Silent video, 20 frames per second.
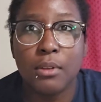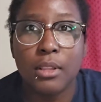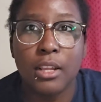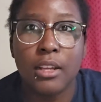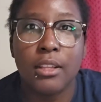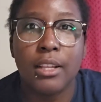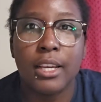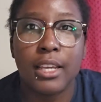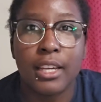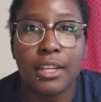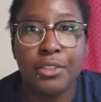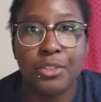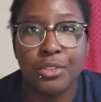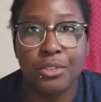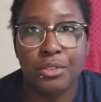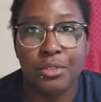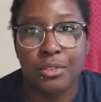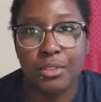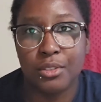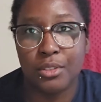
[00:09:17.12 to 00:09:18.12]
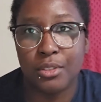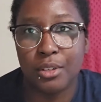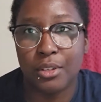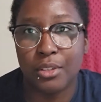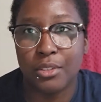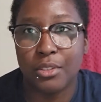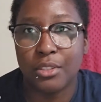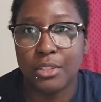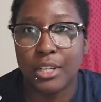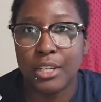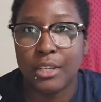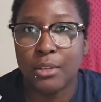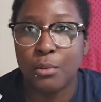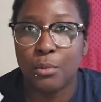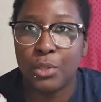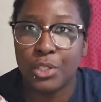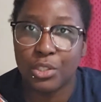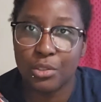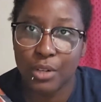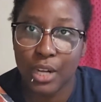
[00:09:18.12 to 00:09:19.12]
the one that like introduces her to
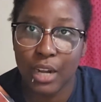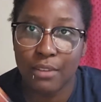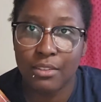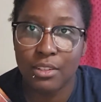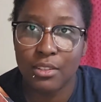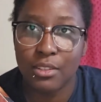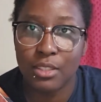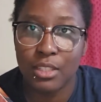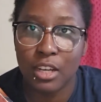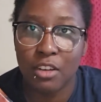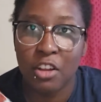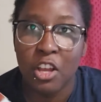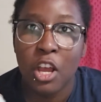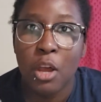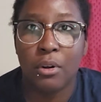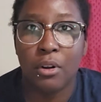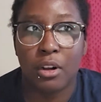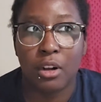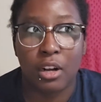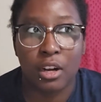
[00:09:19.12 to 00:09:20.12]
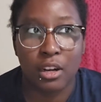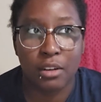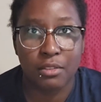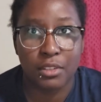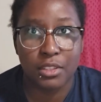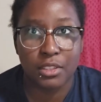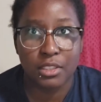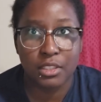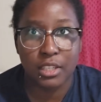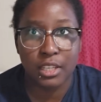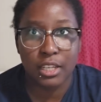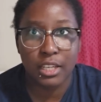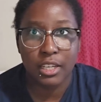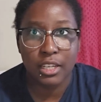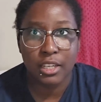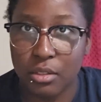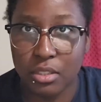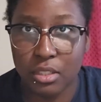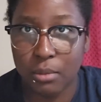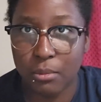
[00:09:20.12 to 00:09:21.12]
like witchcraft and stuff. But obviously
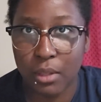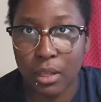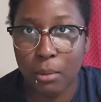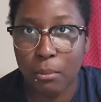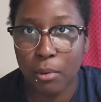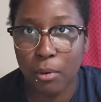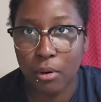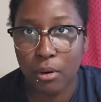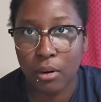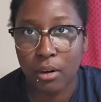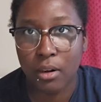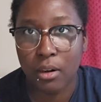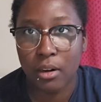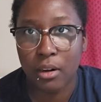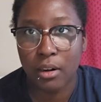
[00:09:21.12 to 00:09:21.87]
there's something more.